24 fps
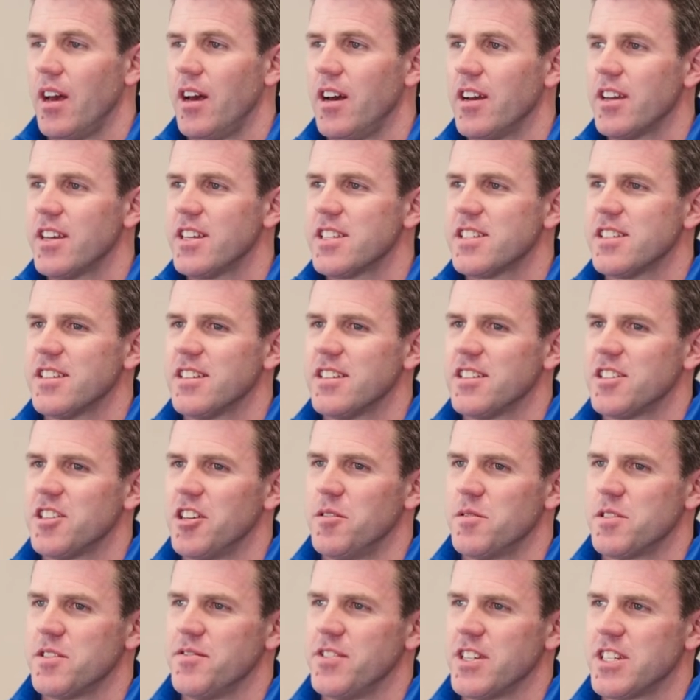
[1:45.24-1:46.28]
I guess in
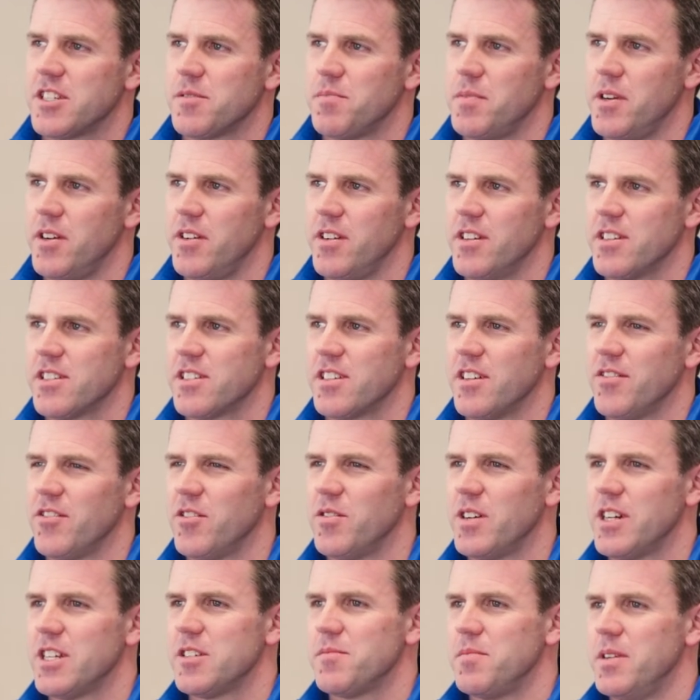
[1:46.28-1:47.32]
terms of experience, I've
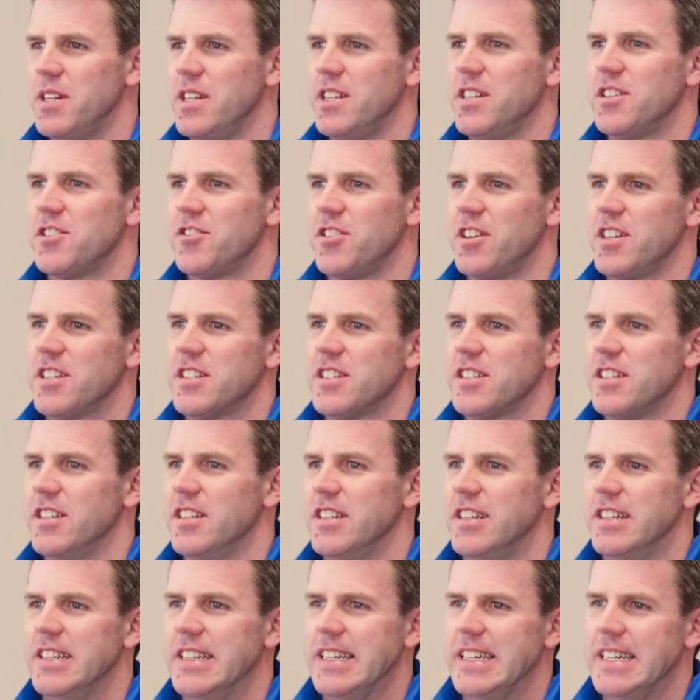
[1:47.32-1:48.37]
always been
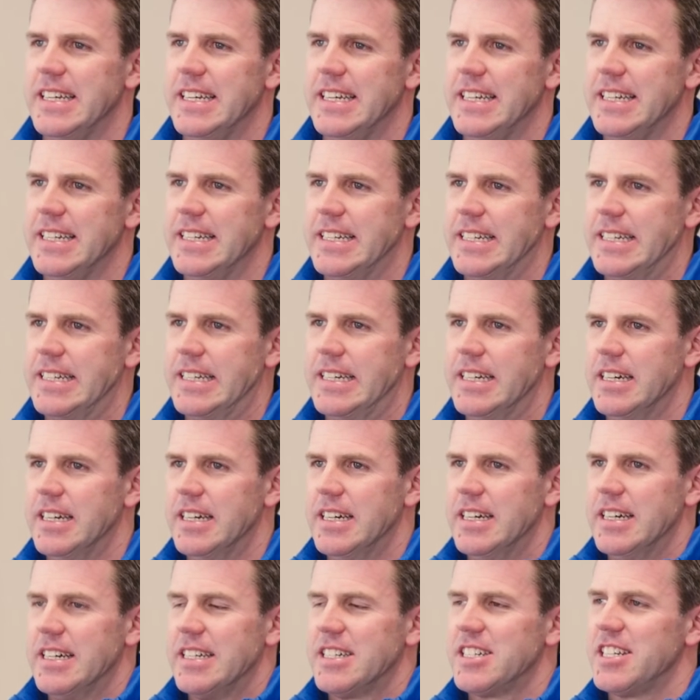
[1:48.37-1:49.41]
interested in
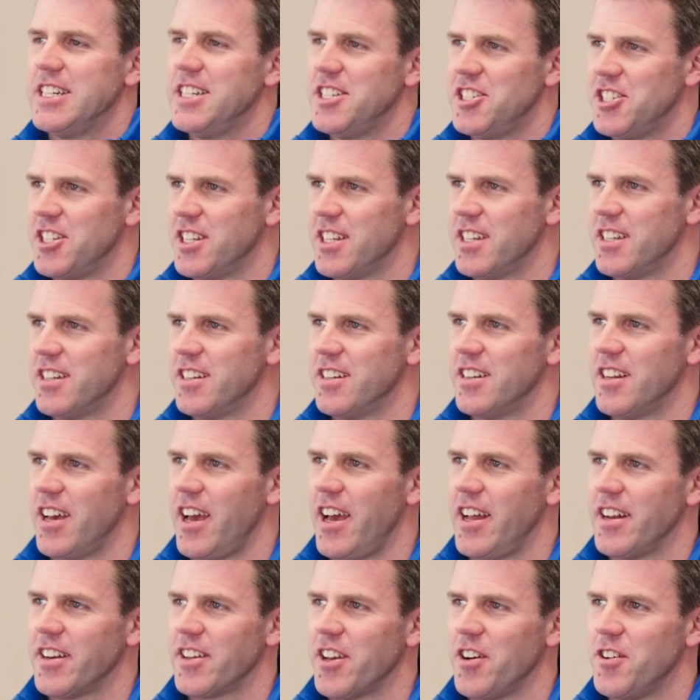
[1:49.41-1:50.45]
teaching and,
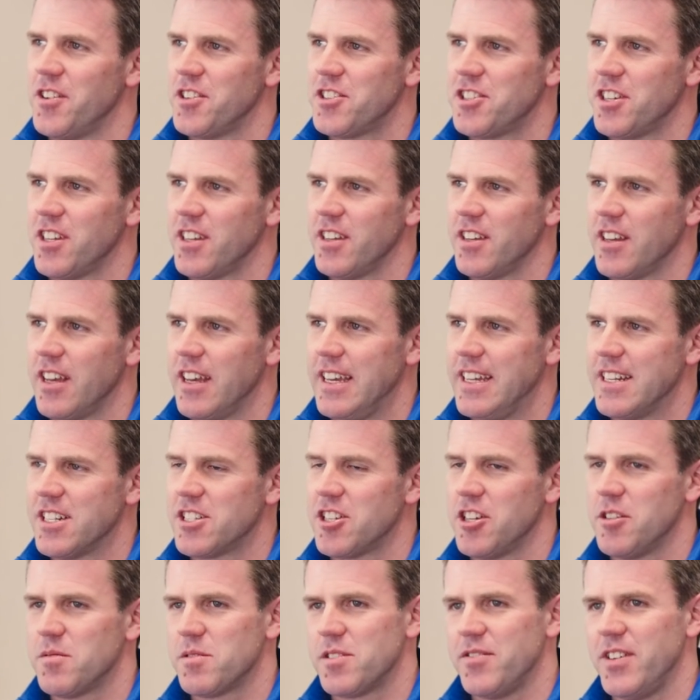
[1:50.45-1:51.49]
and coaching. In
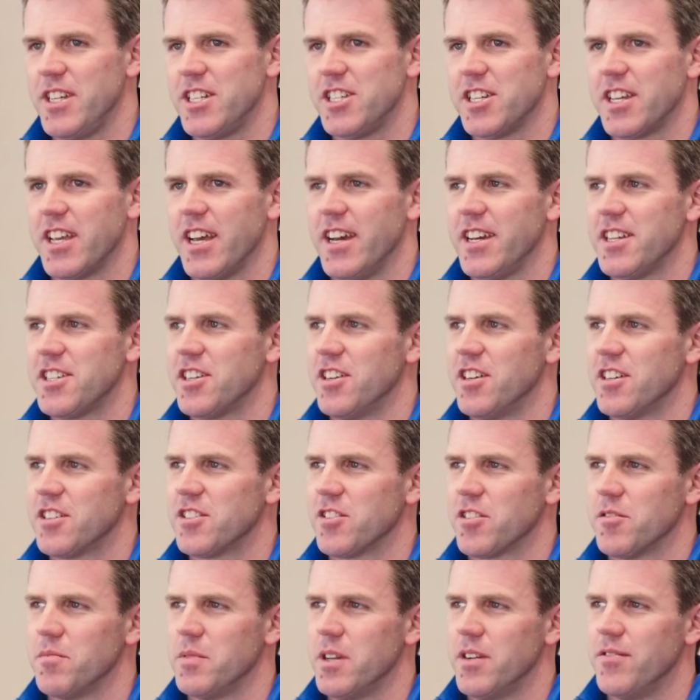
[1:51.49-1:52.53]
terms of education, I
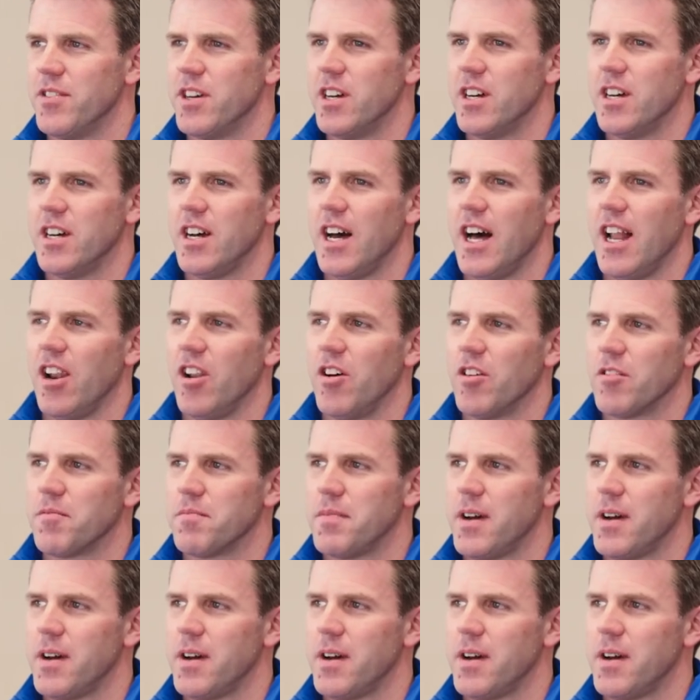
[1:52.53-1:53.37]
took a bit of a, a long